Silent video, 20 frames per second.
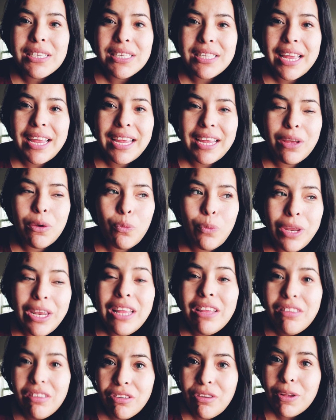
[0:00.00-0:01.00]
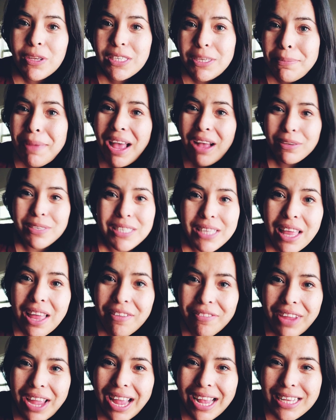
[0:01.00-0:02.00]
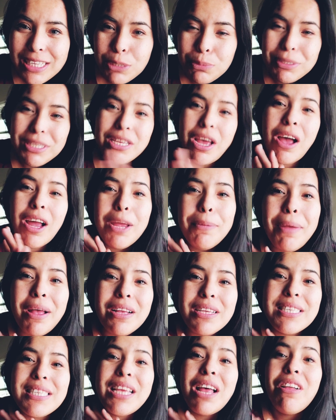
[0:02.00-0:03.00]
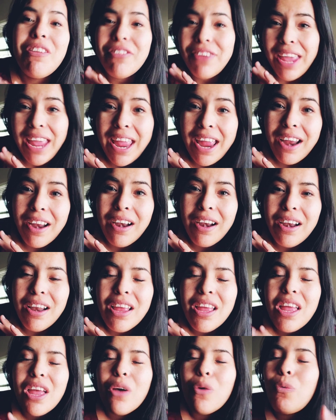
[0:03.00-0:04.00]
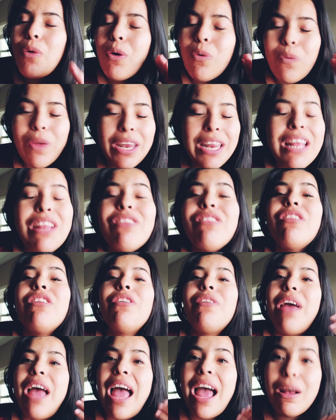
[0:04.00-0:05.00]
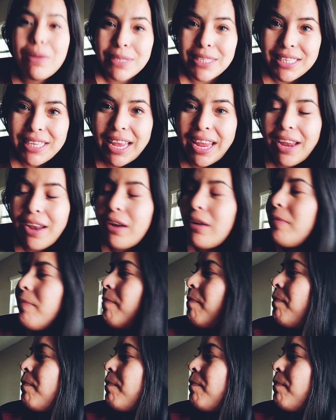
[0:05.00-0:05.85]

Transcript: Like, we need to do some house love, guys. We talk about self care. Well, we need to do house care.